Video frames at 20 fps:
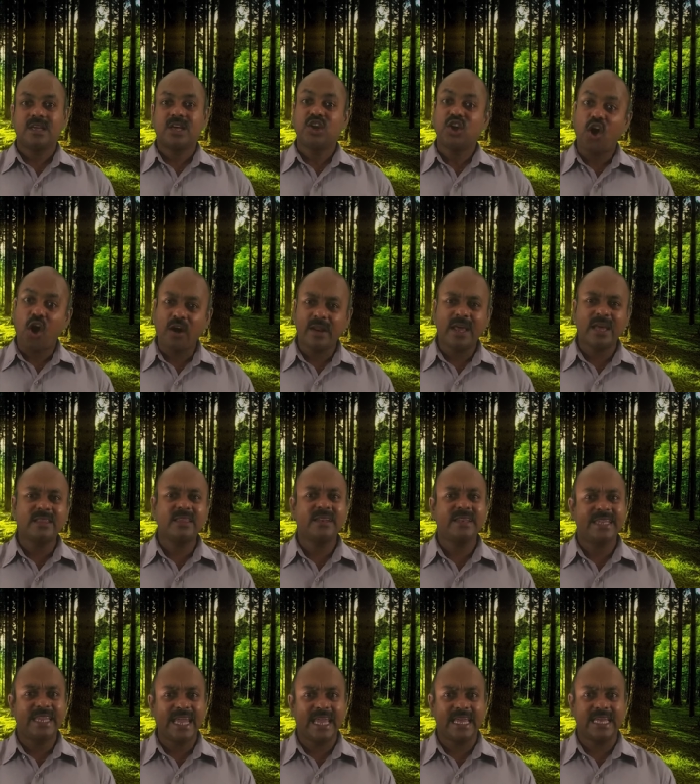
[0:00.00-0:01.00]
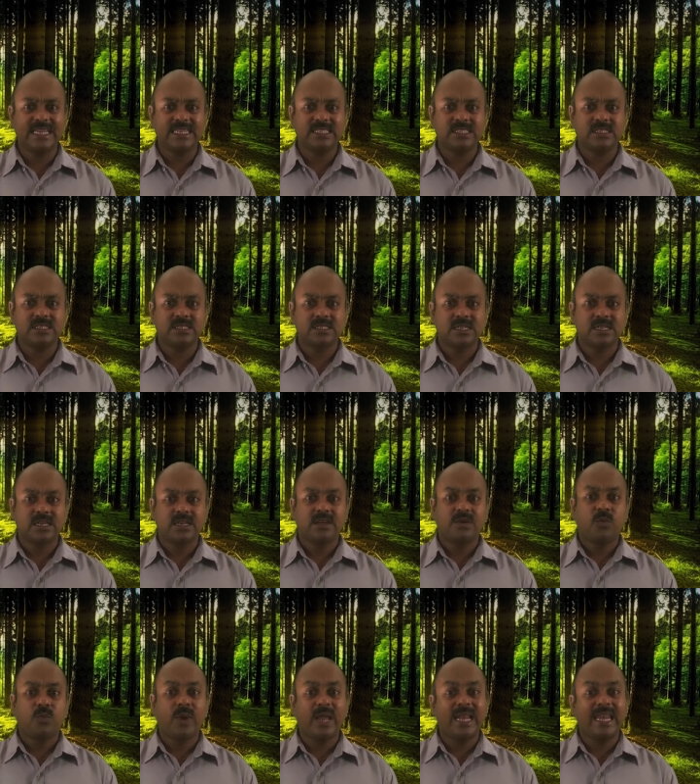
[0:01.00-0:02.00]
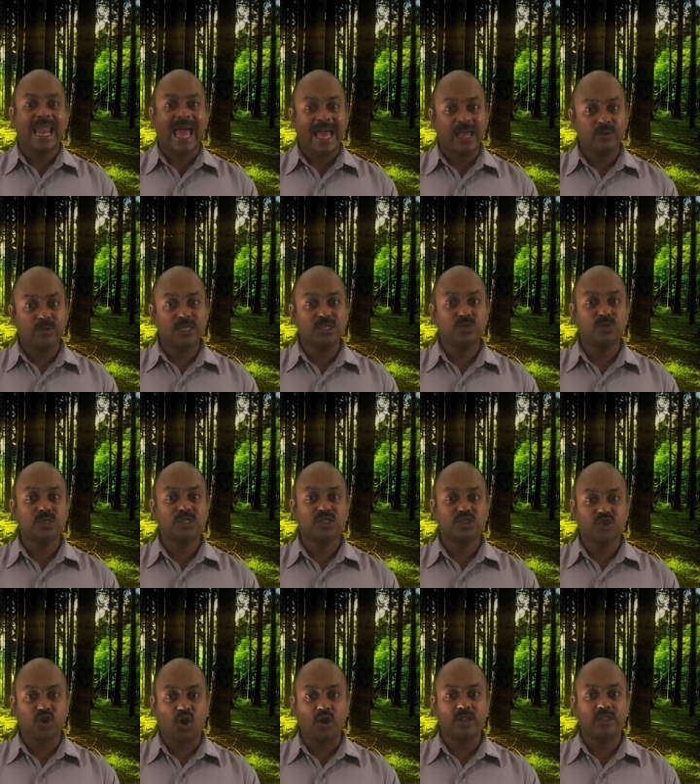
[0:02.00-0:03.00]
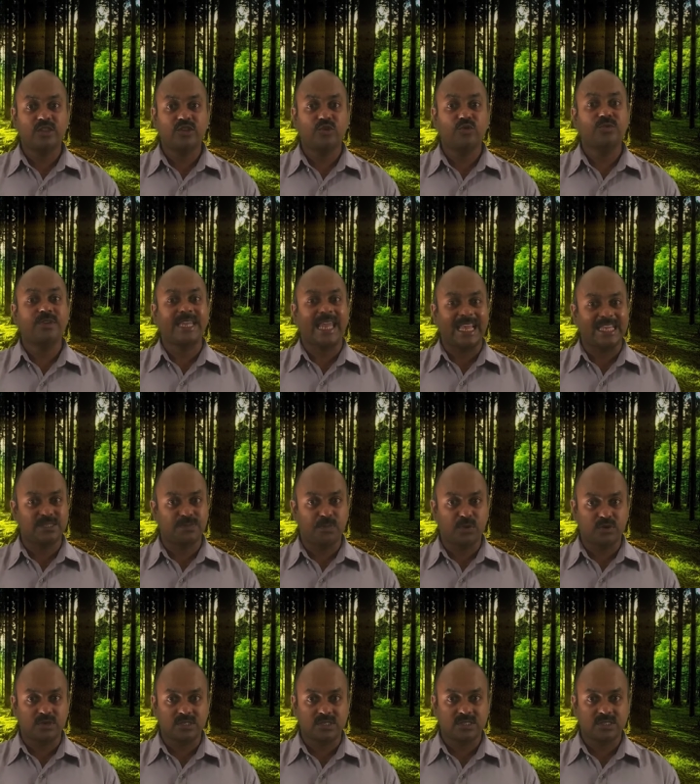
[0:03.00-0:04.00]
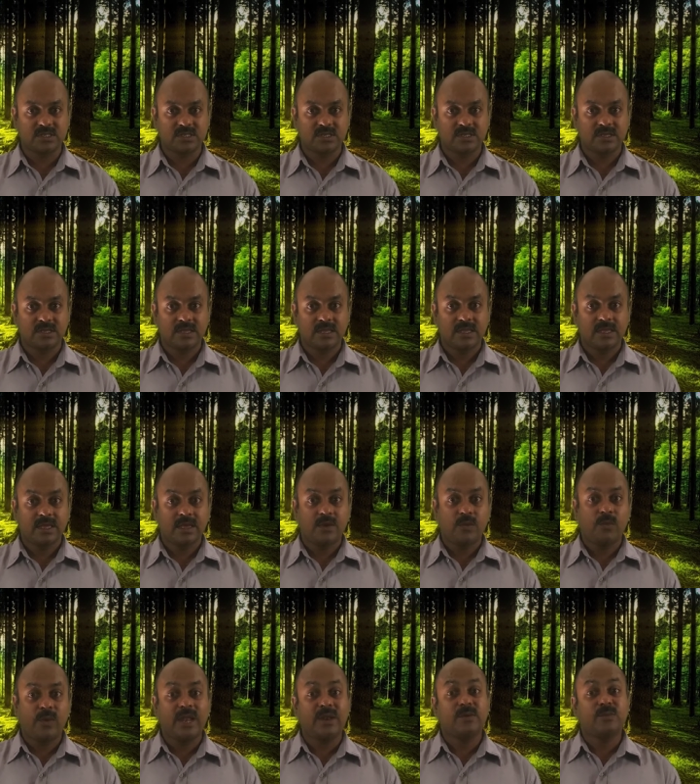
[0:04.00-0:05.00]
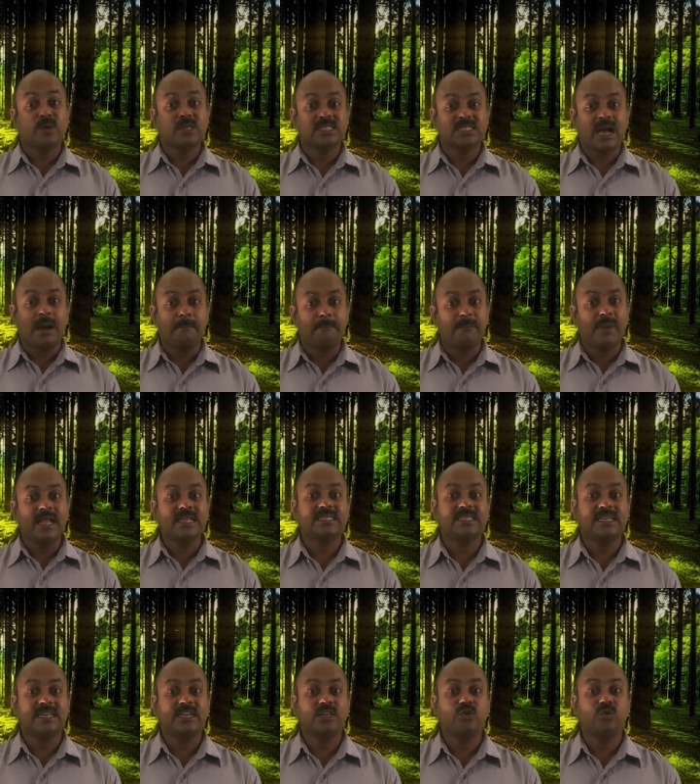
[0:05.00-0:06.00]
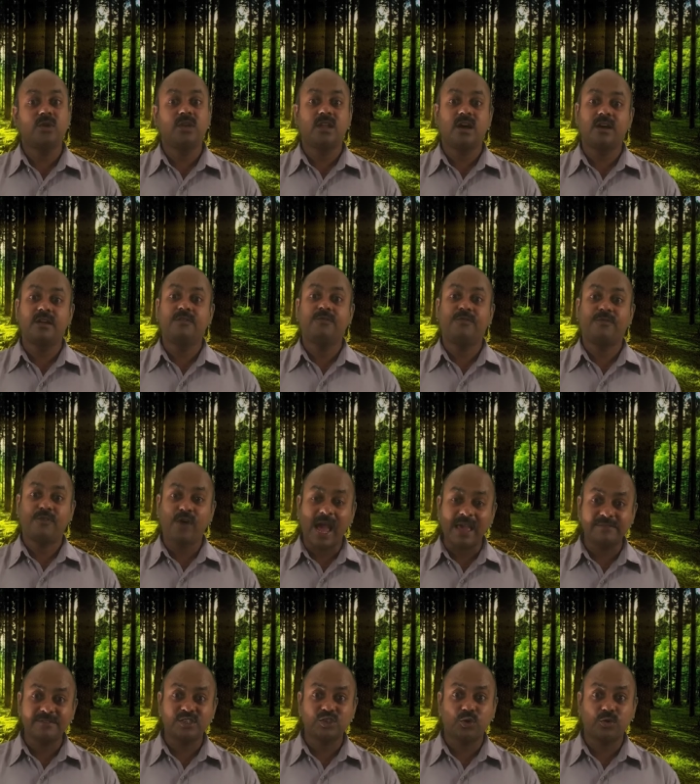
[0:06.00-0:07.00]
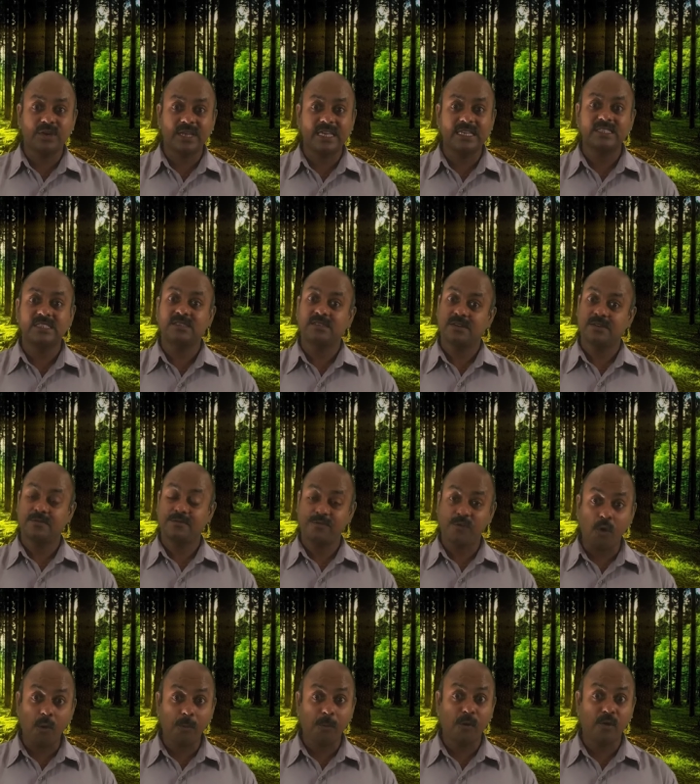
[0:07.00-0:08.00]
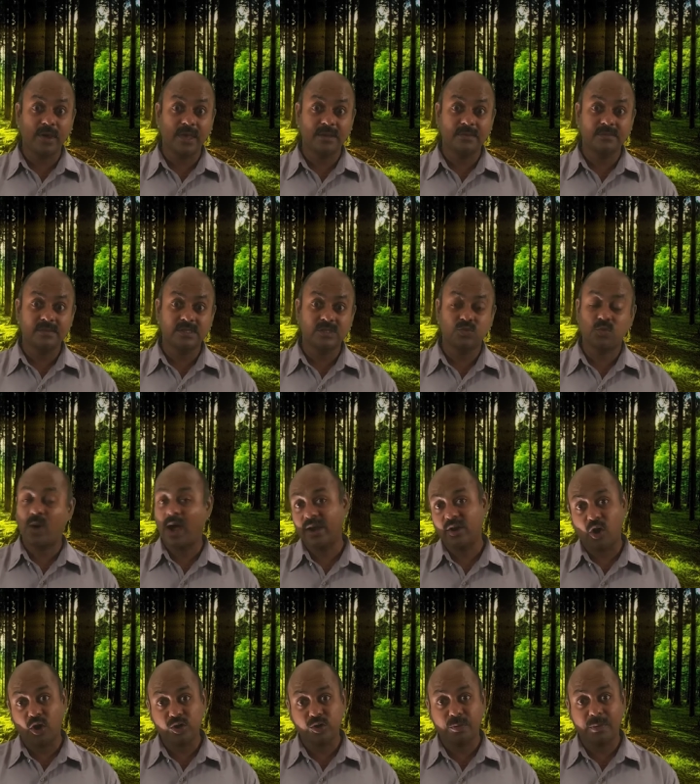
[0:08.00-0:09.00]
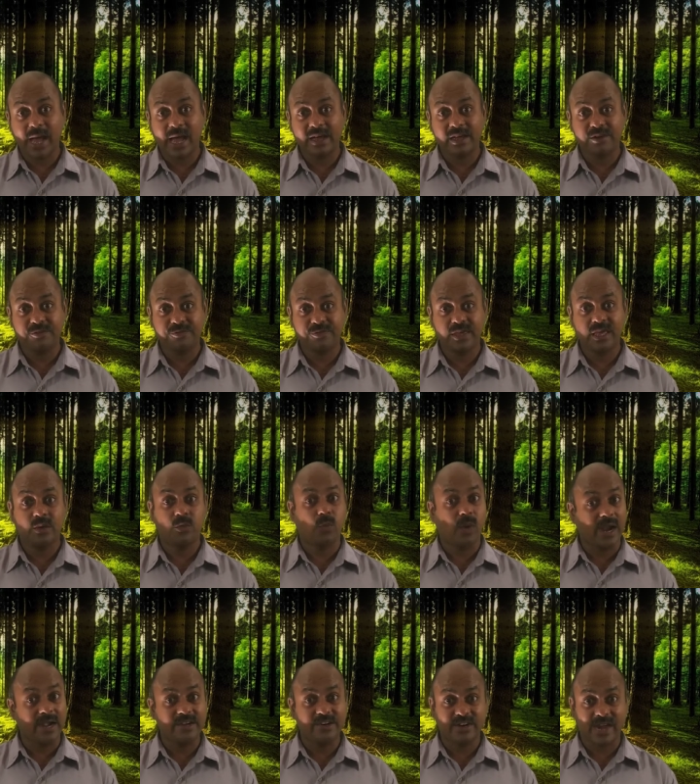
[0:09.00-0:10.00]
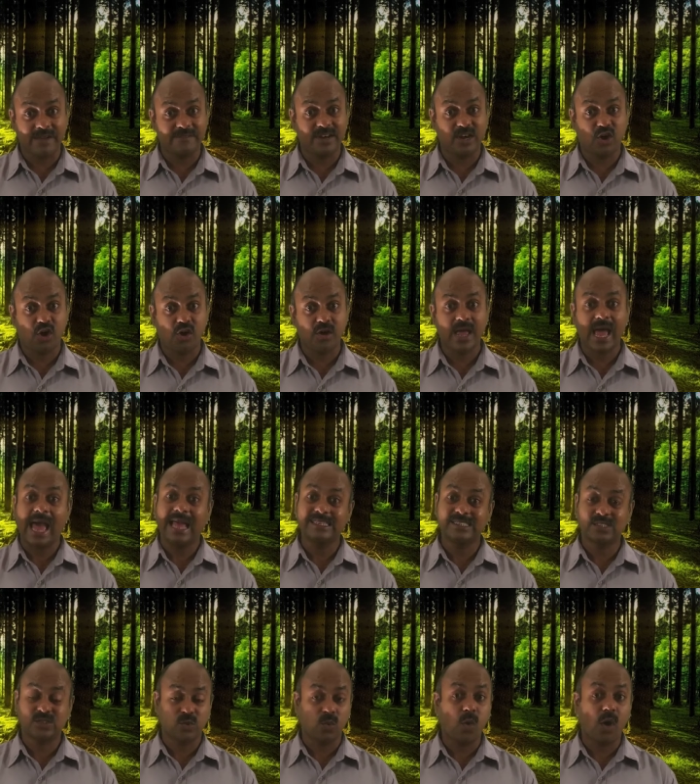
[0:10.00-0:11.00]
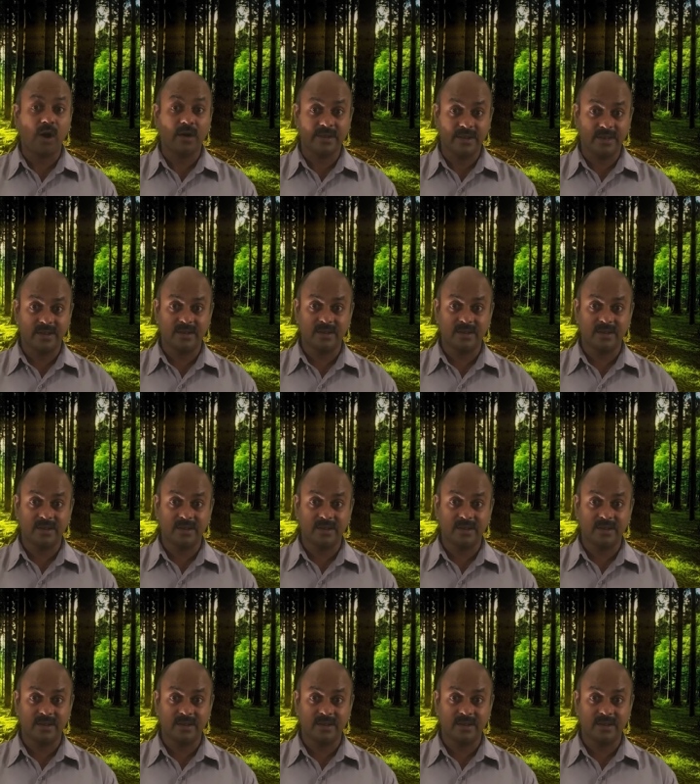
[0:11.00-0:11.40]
Gone are the days when language was taught through textbooks, where it was compulsory to learn 5 stories, 4 poems, 1 autobiography, 1 travelogue, and so on.